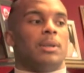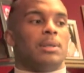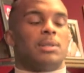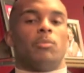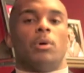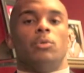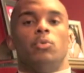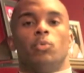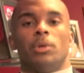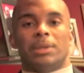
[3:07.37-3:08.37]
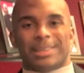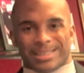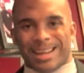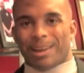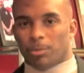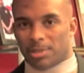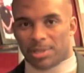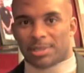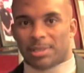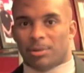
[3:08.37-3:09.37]
against someone who really is not
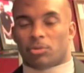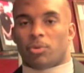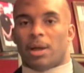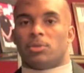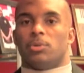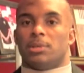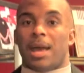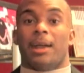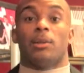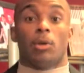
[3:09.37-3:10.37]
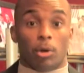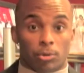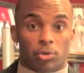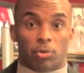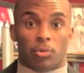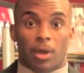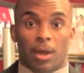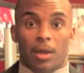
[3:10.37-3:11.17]
resisting or trying to attack and hurt you.